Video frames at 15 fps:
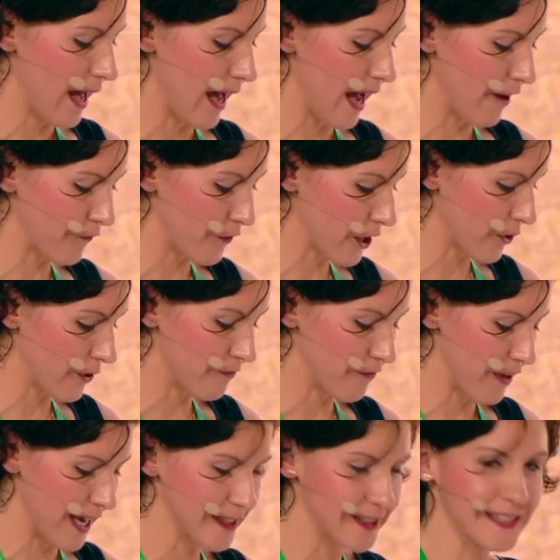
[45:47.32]
Africa
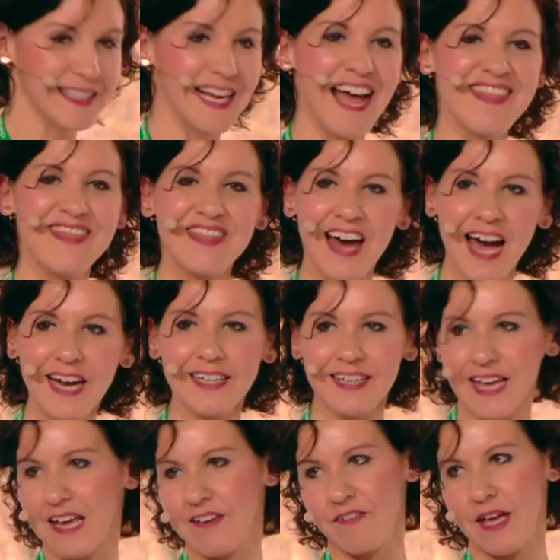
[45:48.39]
Invest, and that
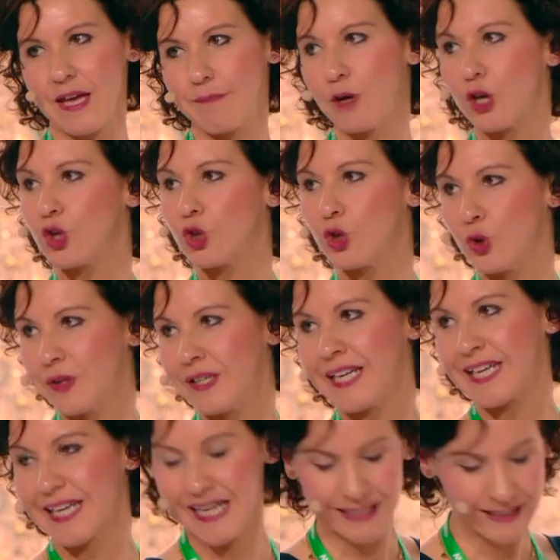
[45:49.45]
gave him
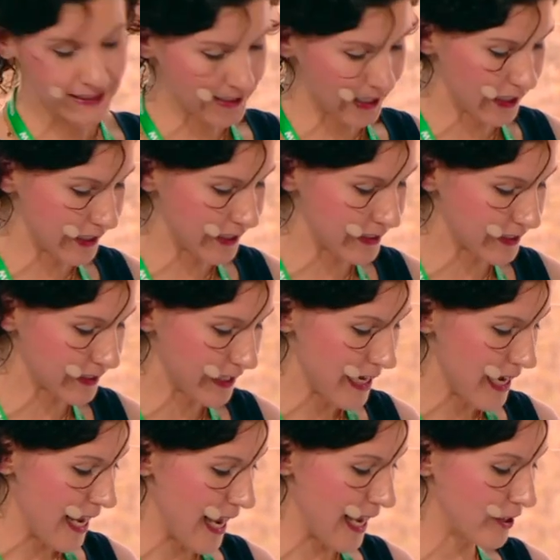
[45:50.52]
unique insights
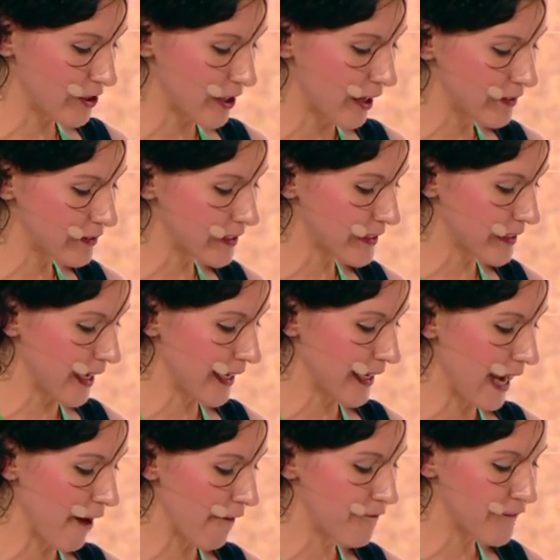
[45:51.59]
into understanding
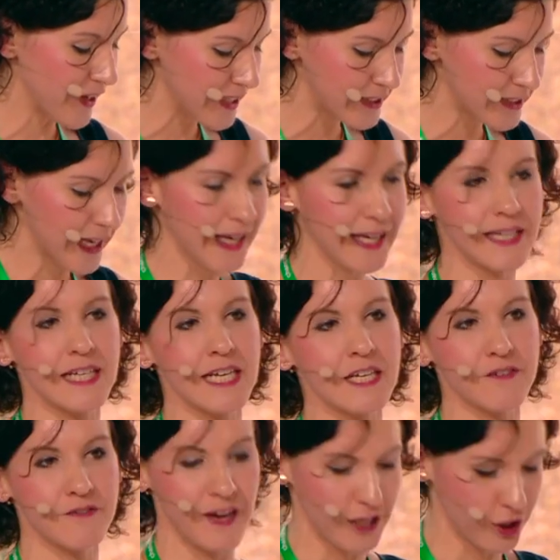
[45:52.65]
how fintech and
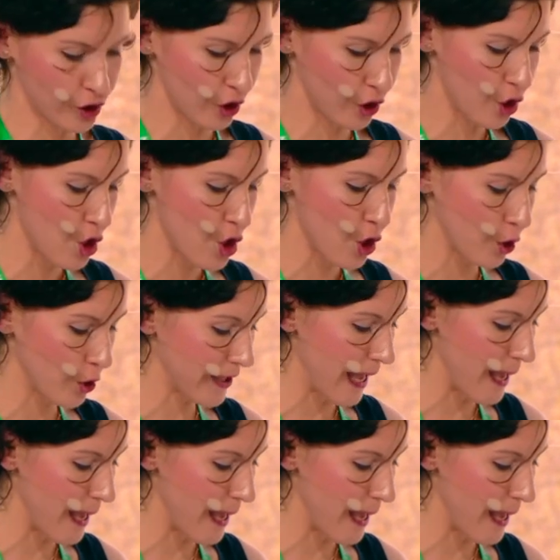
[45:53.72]
innovation could